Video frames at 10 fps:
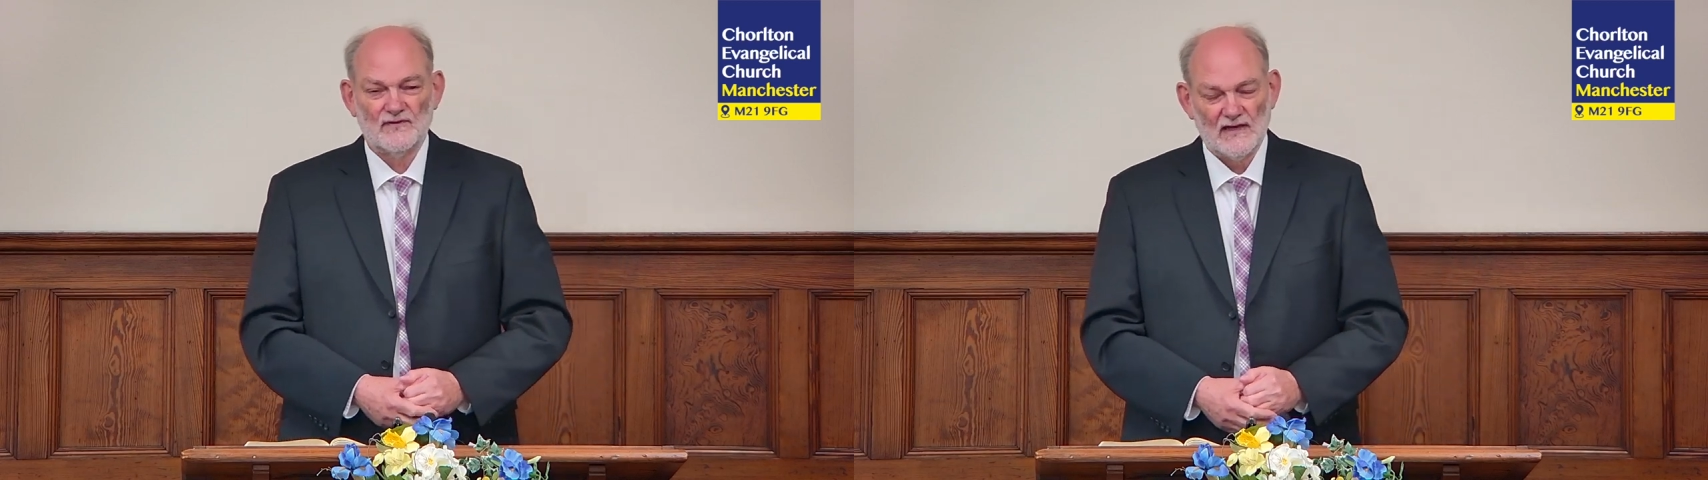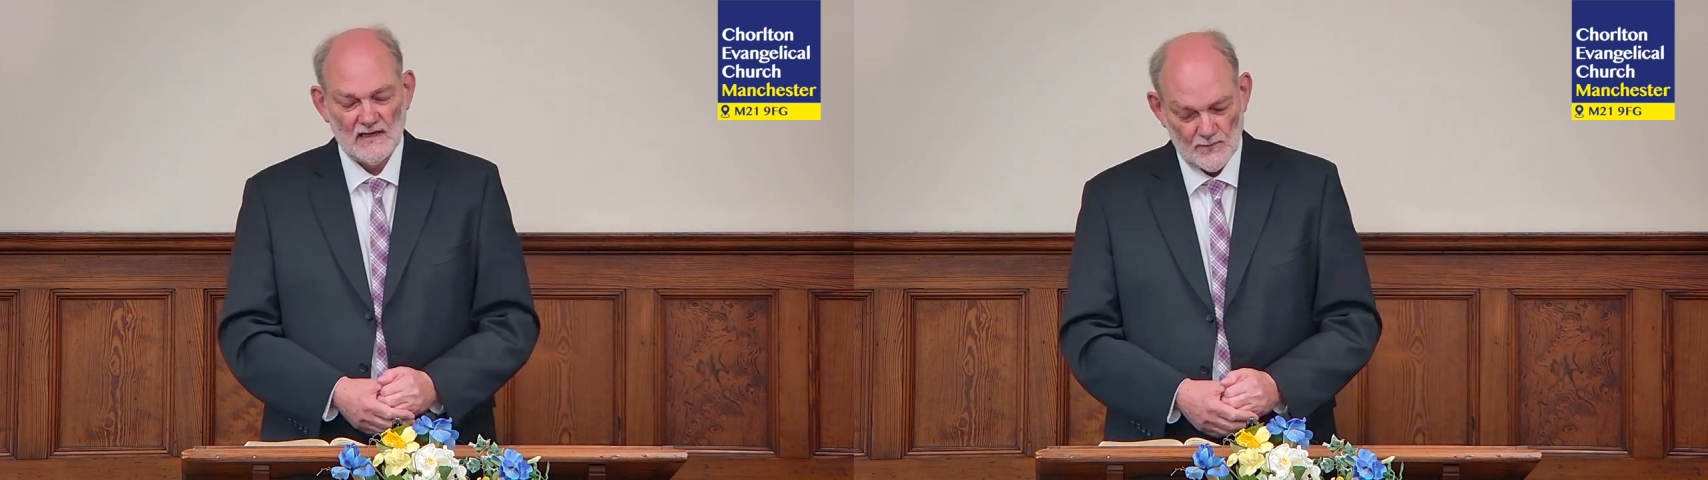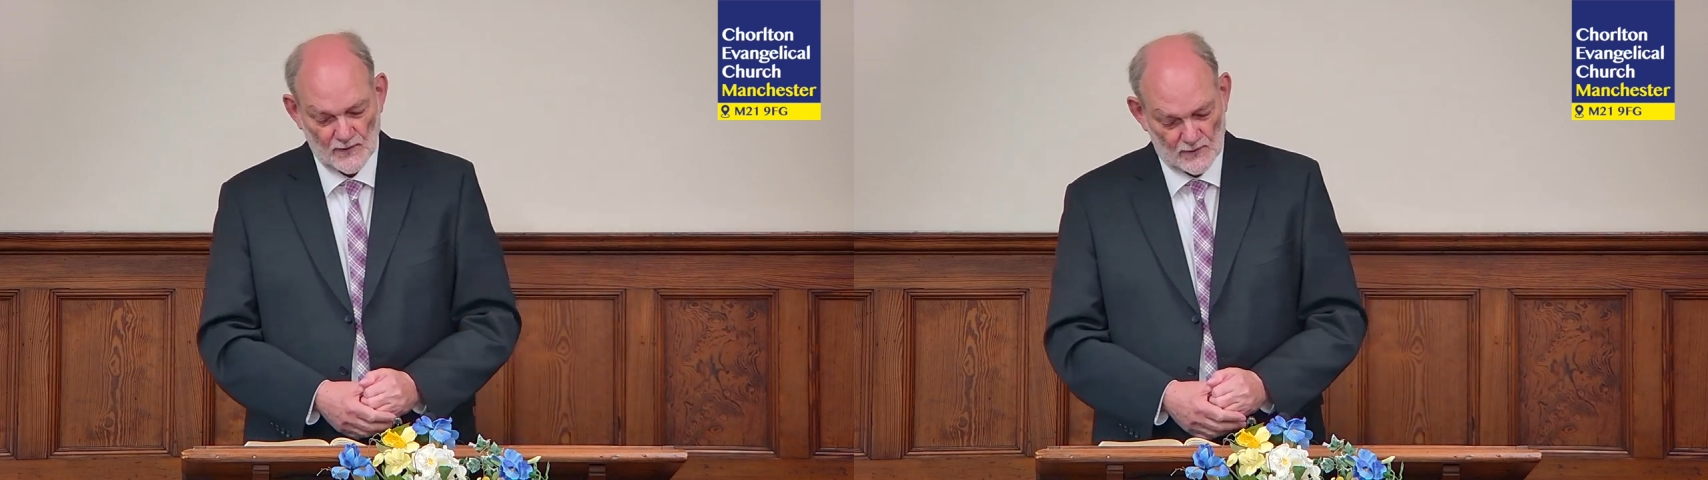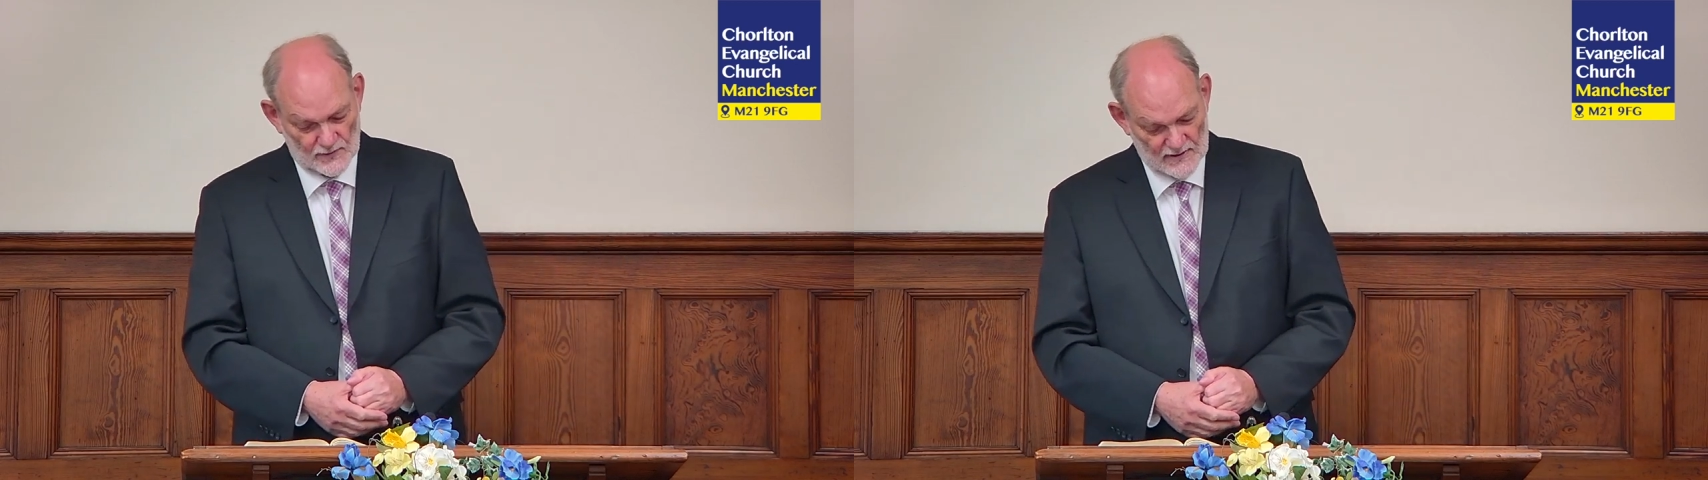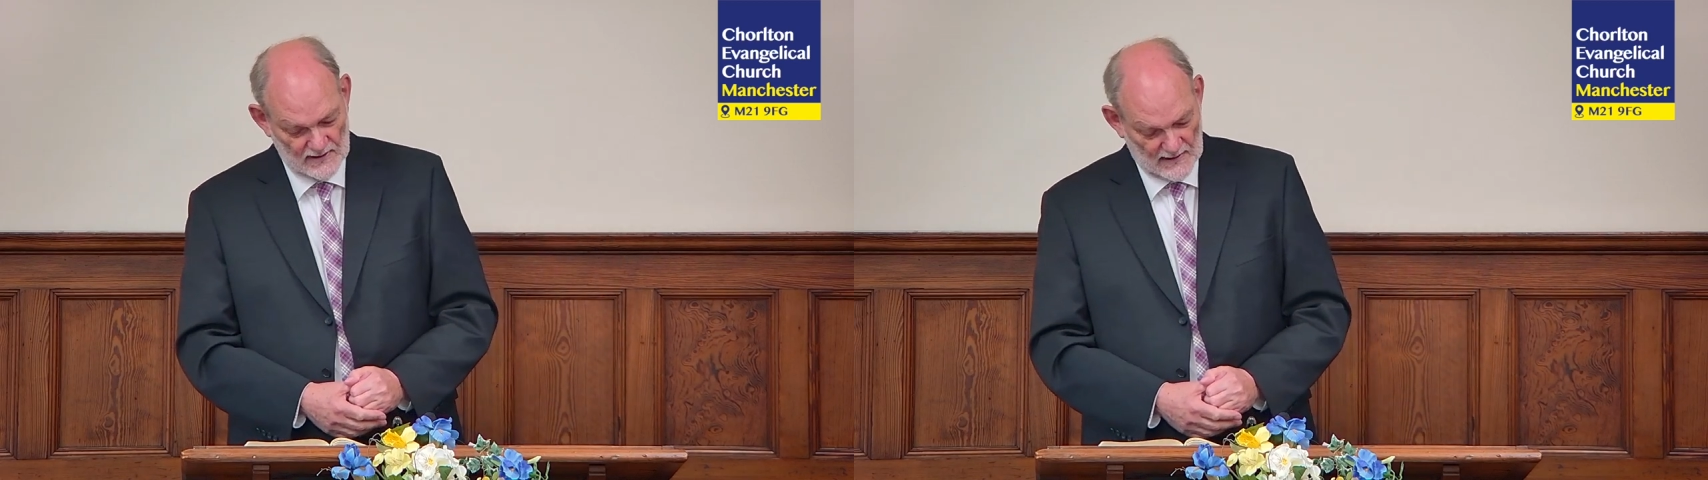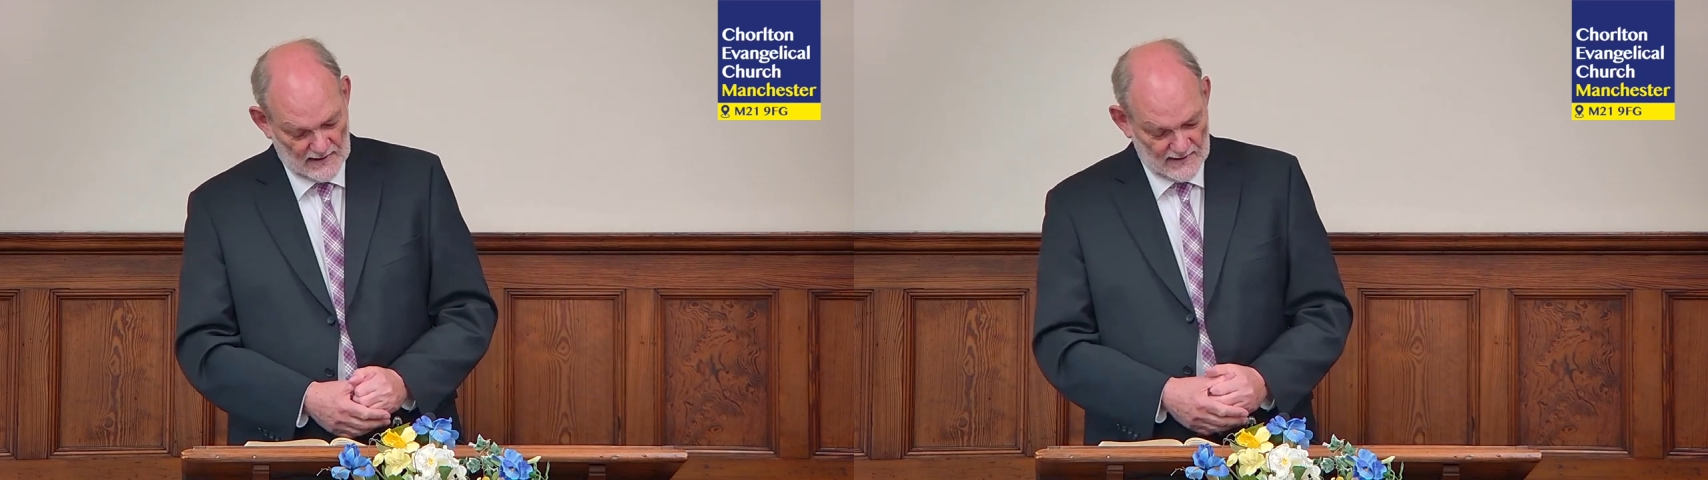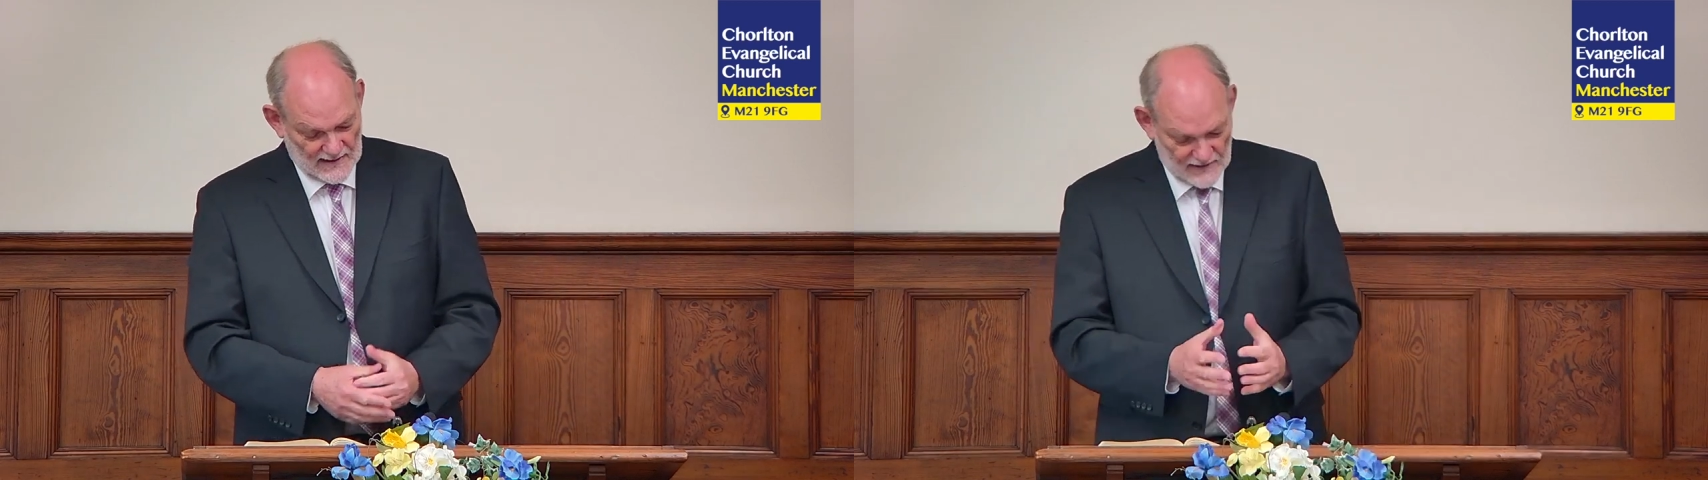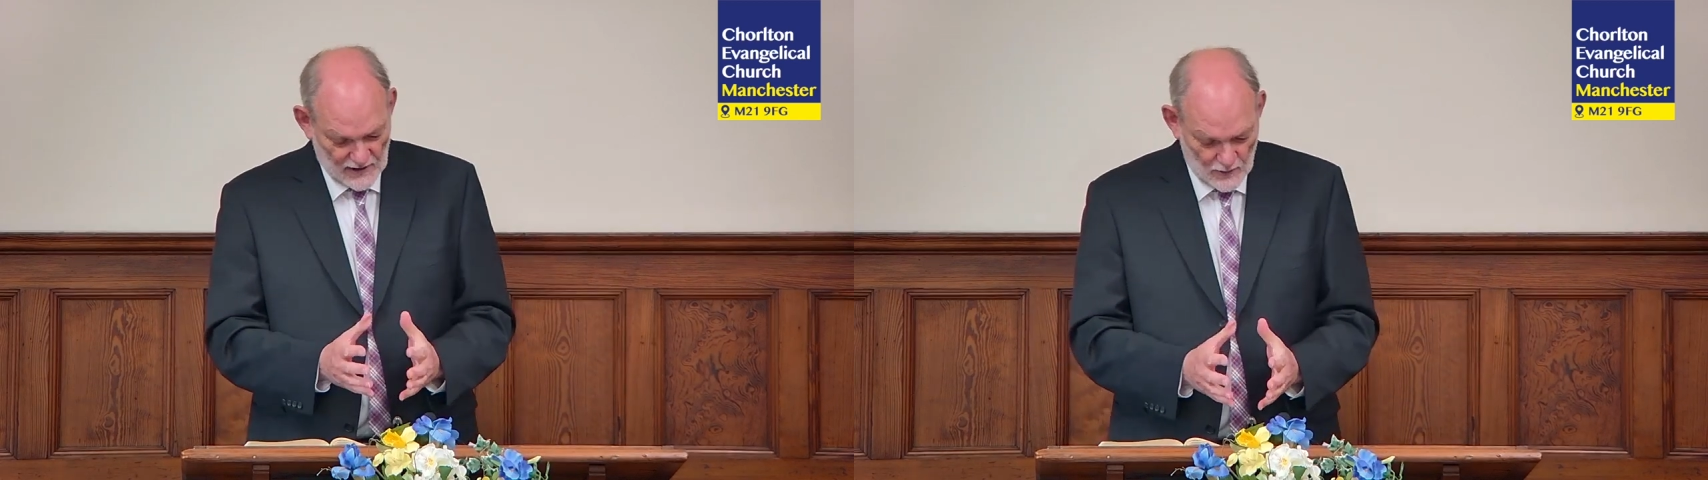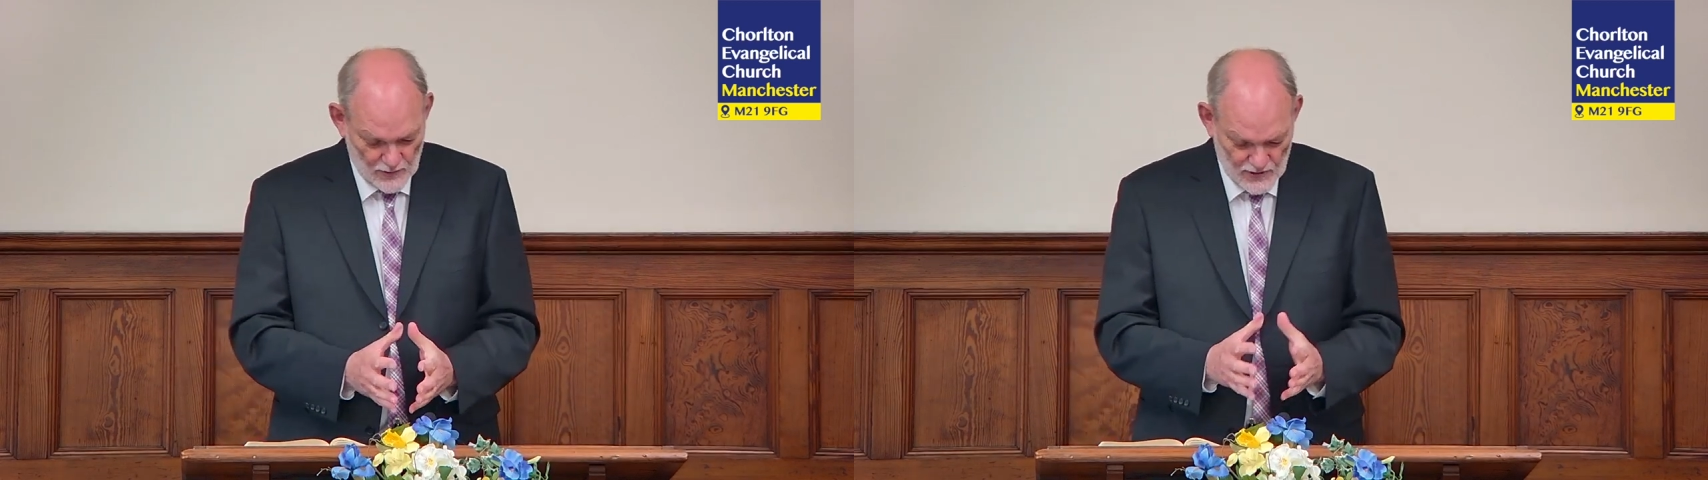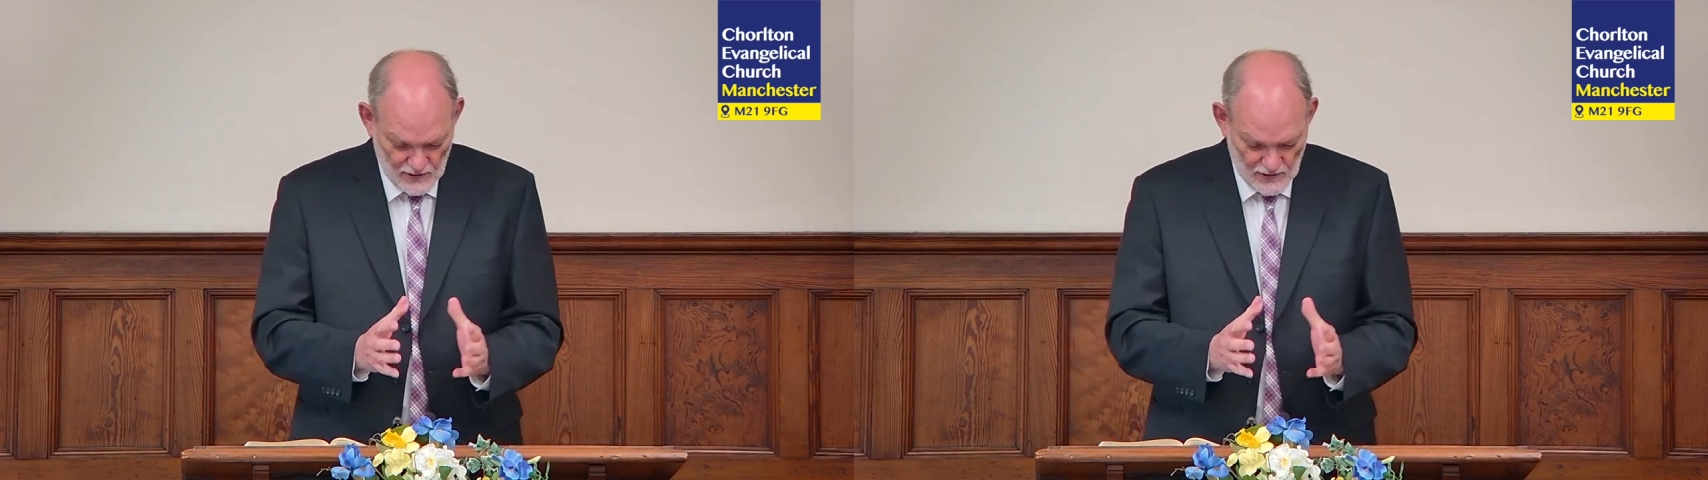Hebrews, that notion